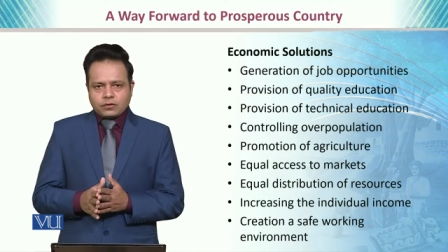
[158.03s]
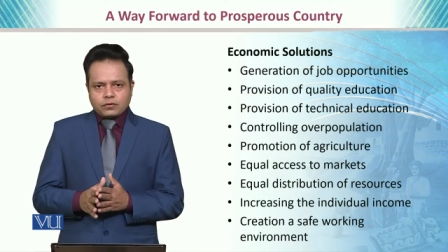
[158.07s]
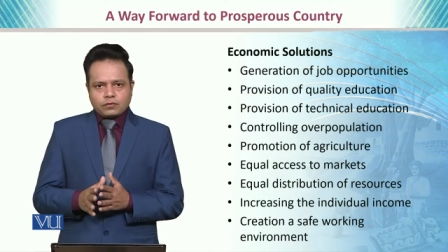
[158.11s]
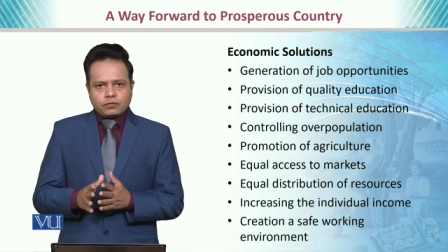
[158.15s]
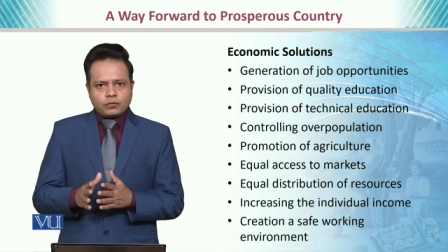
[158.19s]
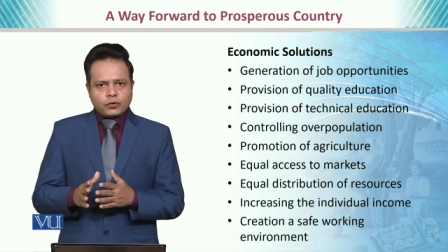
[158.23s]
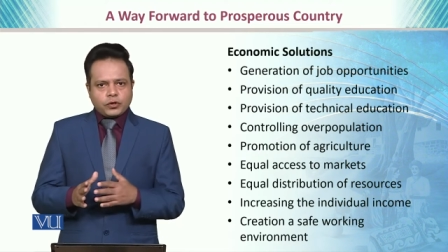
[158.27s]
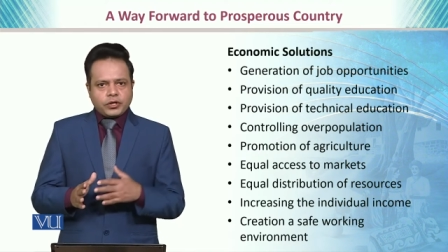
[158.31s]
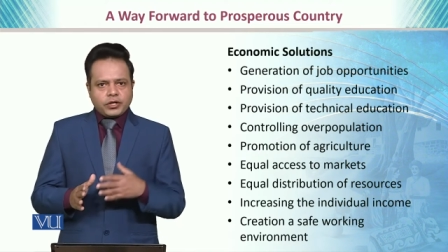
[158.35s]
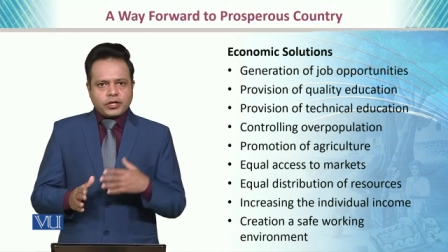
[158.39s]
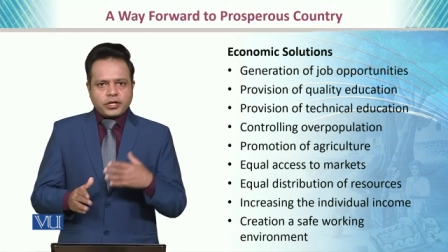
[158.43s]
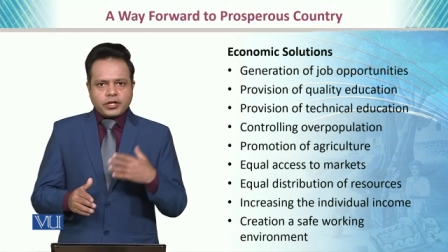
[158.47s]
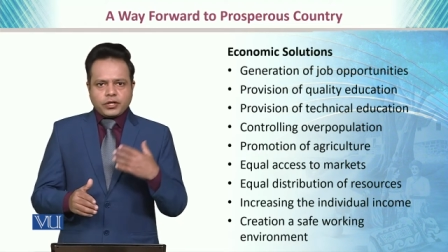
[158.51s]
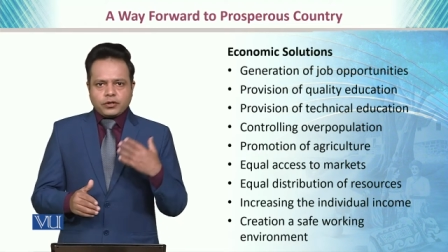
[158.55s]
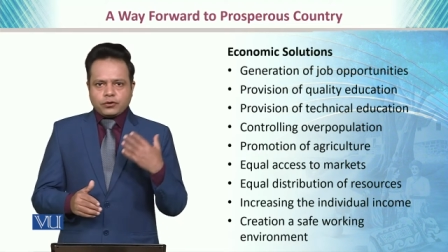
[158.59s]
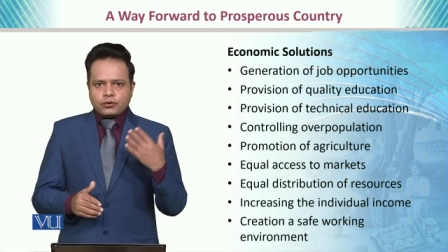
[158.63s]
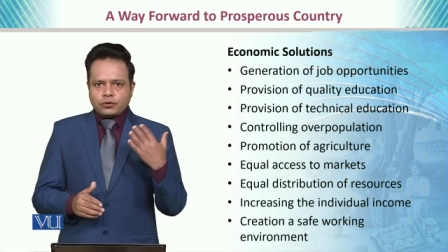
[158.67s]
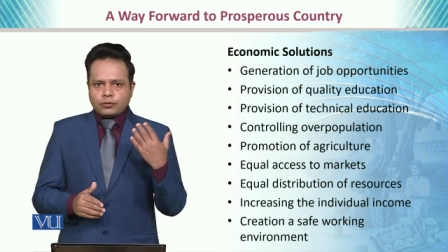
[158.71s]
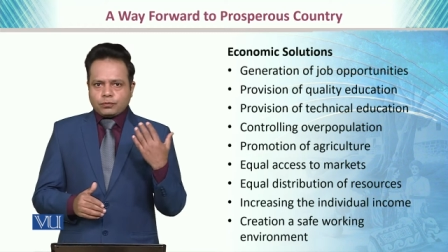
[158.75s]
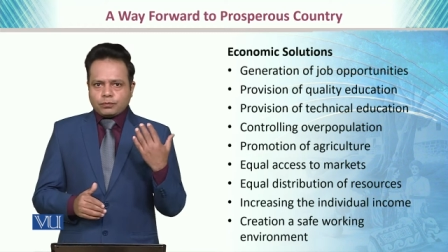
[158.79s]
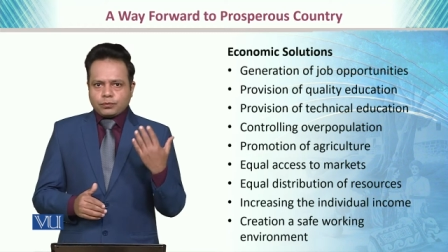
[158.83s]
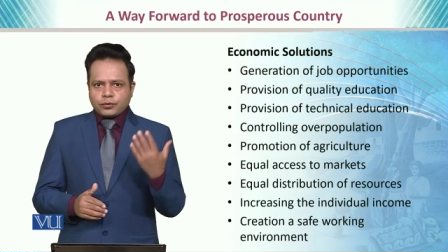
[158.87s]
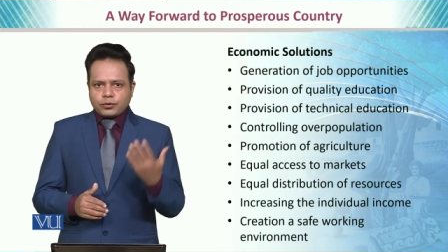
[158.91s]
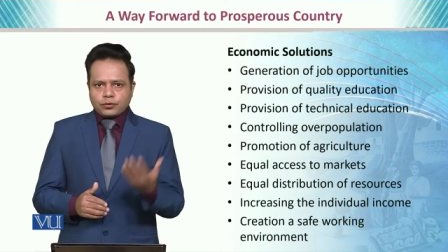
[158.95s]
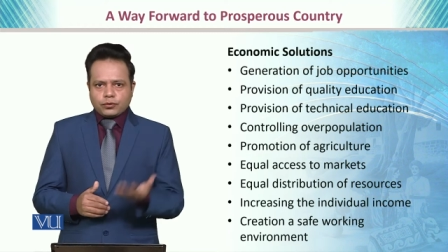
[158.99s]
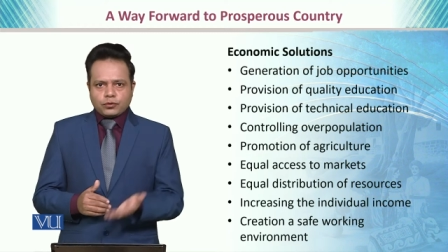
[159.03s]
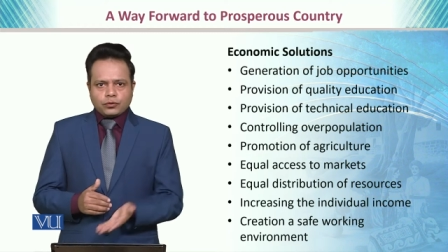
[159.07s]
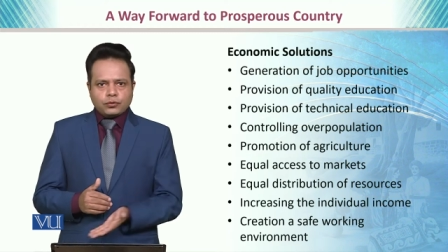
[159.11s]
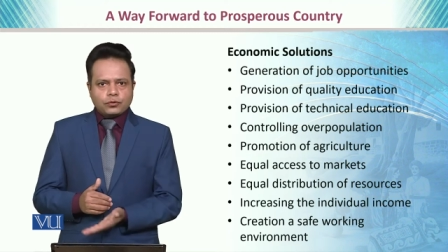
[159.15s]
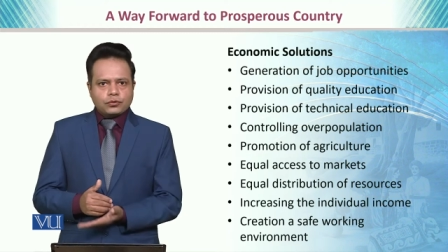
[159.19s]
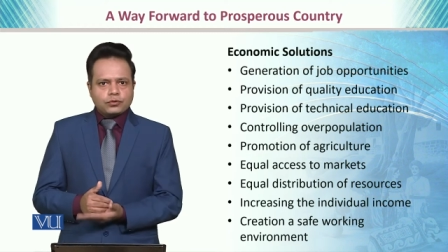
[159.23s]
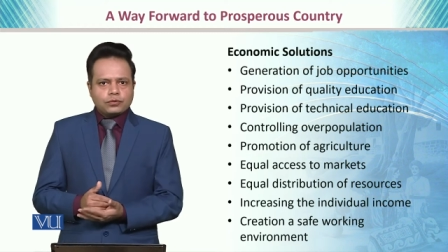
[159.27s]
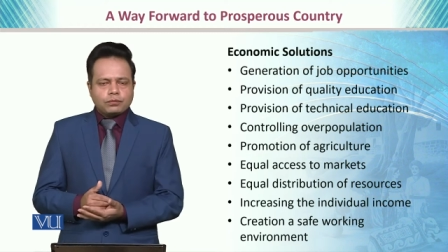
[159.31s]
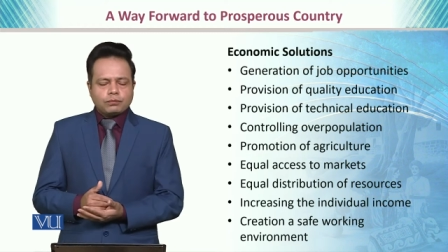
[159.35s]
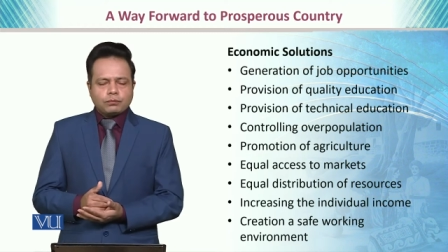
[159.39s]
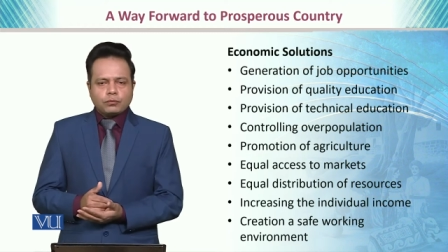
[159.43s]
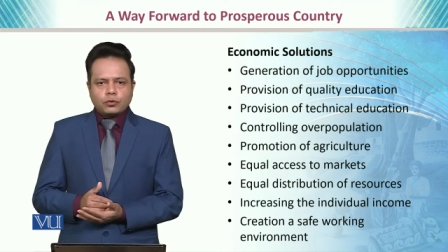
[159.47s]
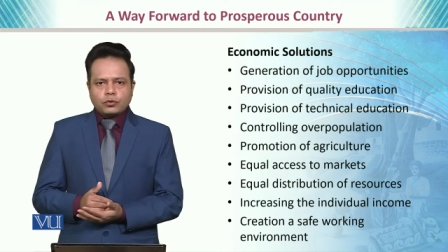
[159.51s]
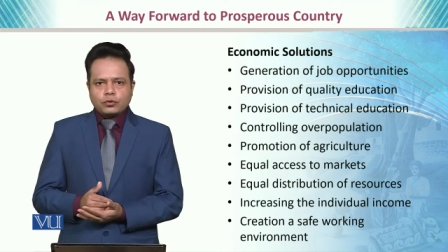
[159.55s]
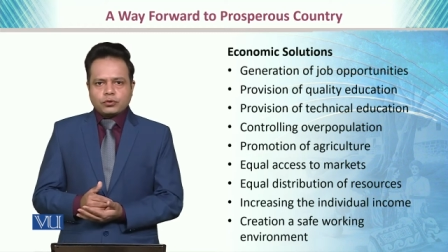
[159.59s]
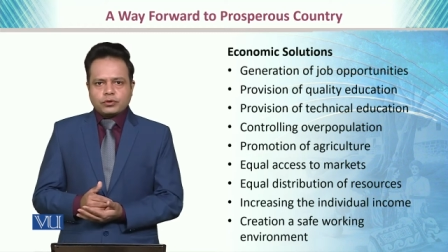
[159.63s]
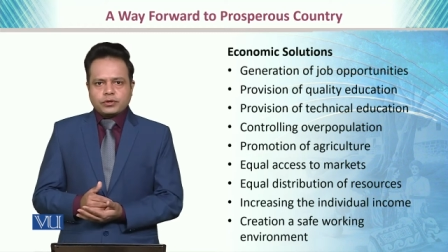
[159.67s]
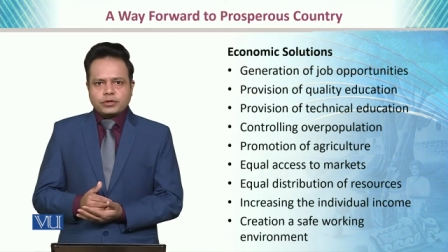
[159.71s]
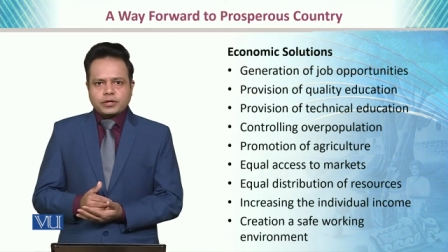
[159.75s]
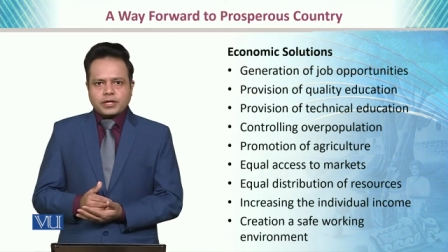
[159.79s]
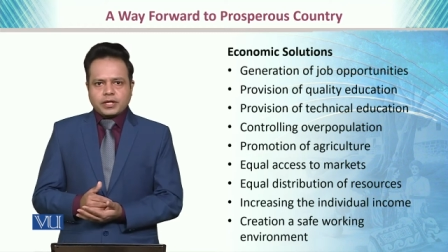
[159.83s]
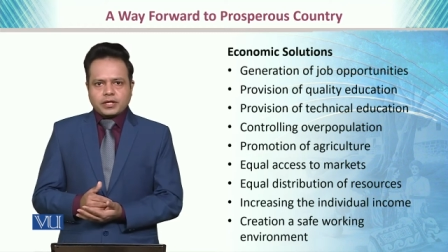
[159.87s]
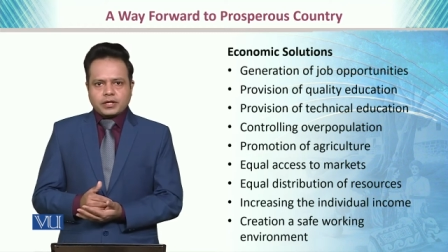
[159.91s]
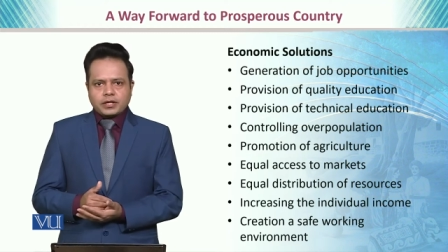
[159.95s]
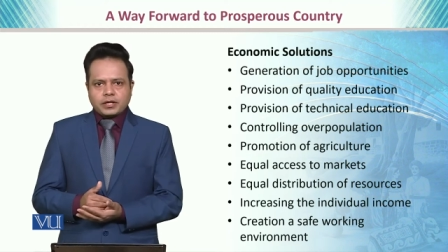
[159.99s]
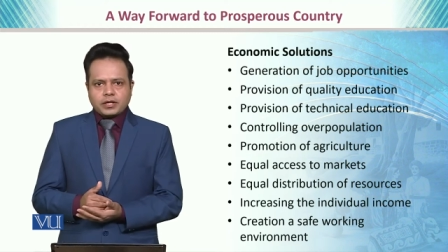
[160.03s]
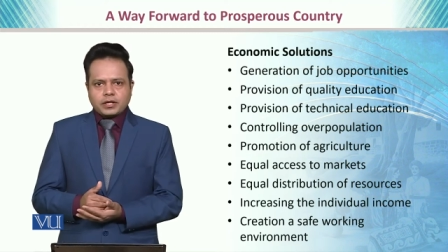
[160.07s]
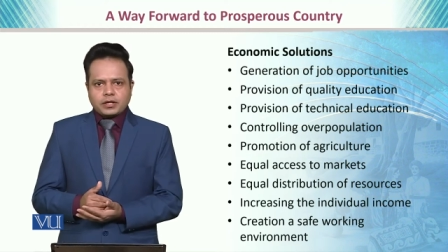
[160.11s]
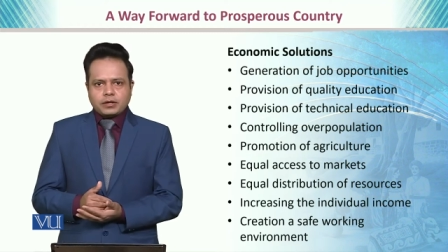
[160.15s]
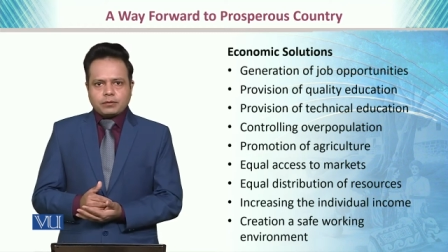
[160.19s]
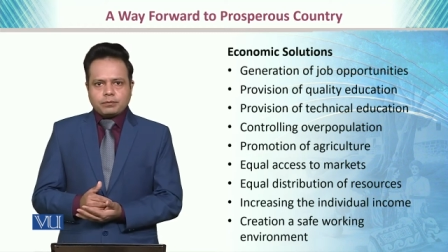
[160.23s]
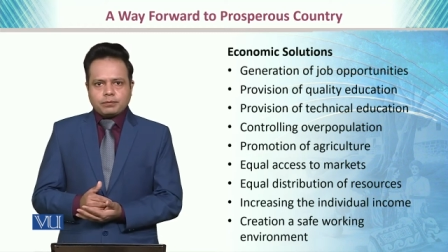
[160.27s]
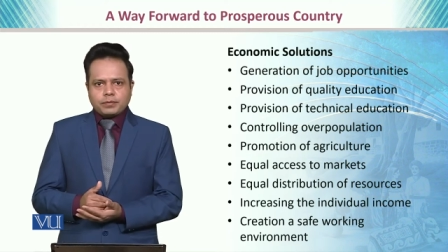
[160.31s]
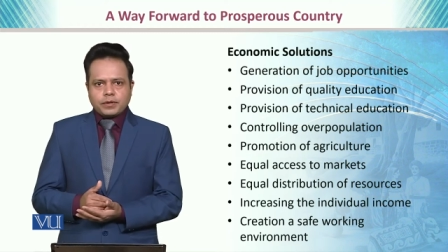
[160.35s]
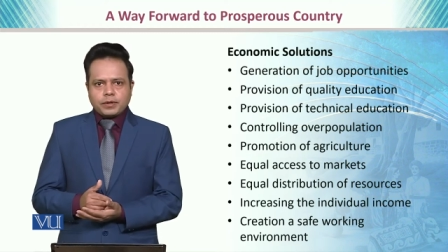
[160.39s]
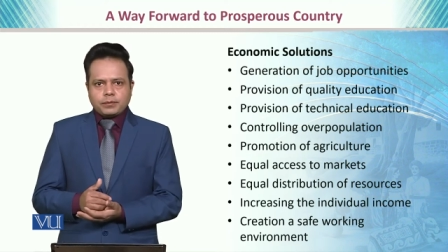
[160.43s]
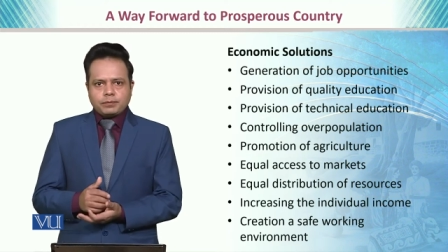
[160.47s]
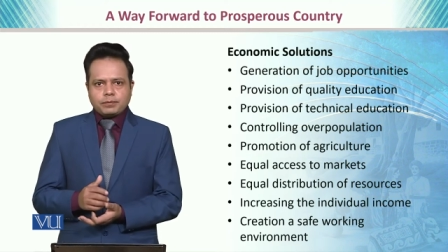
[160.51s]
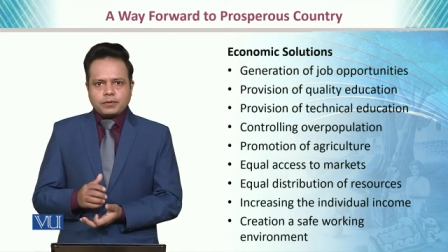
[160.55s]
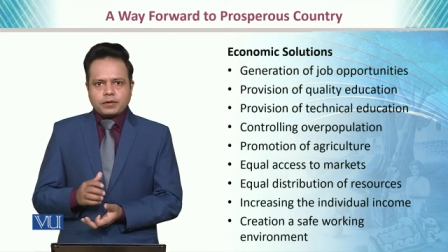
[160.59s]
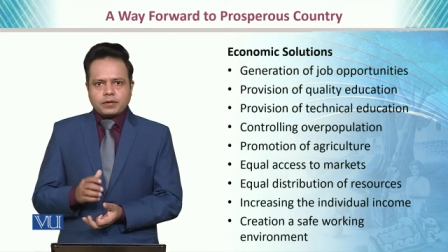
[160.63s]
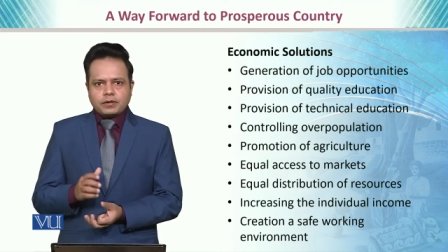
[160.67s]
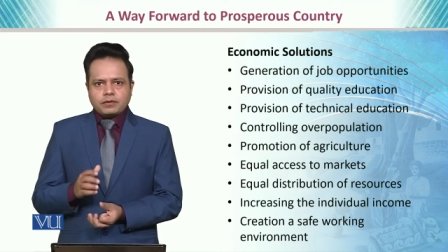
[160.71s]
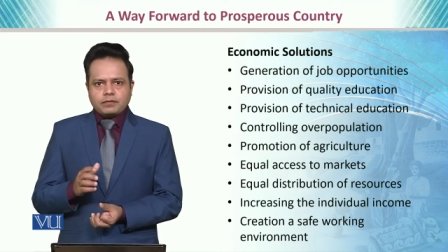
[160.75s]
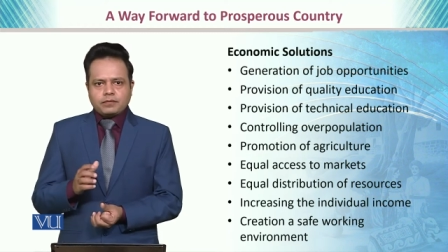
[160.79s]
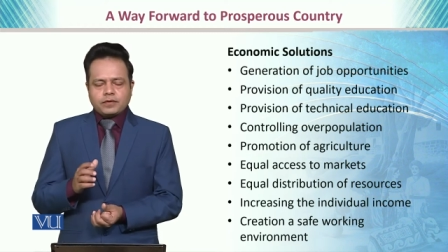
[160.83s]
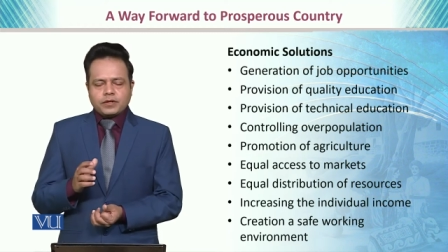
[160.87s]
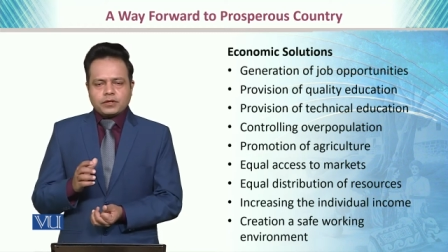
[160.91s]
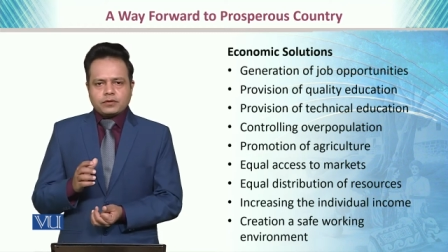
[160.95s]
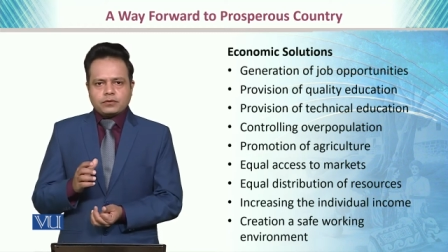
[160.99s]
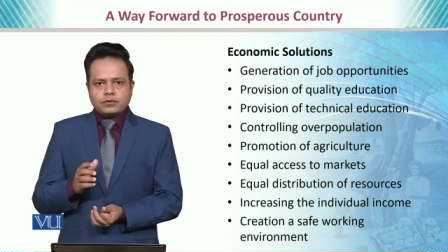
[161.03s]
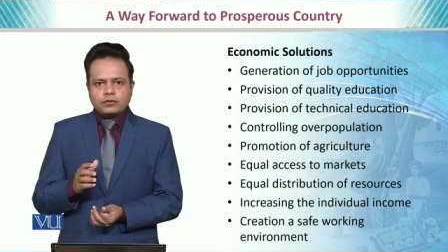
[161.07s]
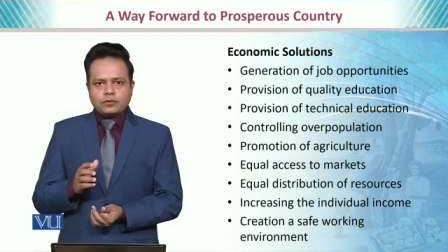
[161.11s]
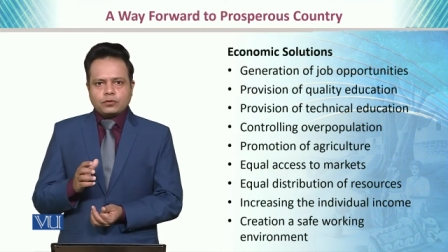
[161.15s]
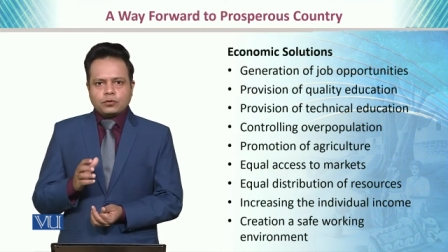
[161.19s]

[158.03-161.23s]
So we need to produce more technical people with